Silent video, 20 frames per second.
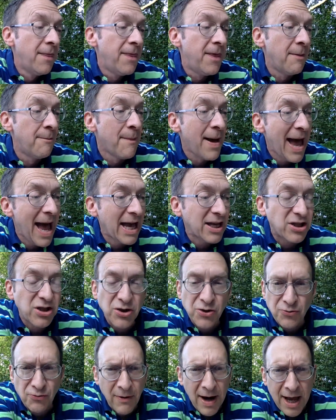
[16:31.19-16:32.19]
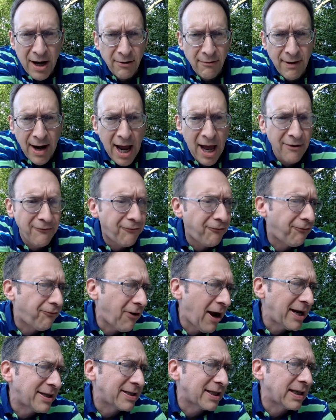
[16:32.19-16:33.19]
The masks ran around
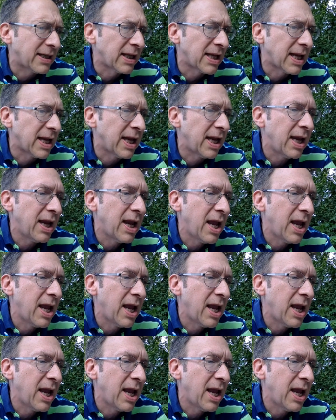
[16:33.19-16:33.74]
frantically.